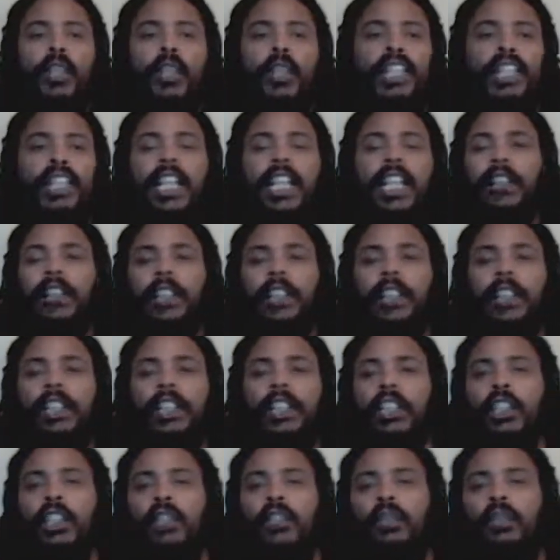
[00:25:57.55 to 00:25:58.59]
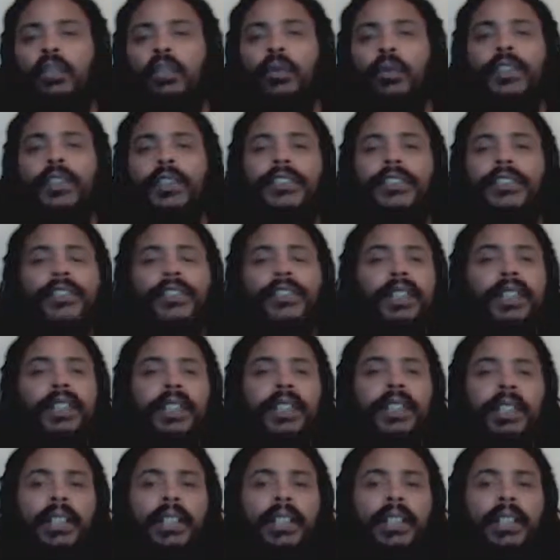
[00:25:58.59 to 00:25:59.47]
want to take a look at the used ones.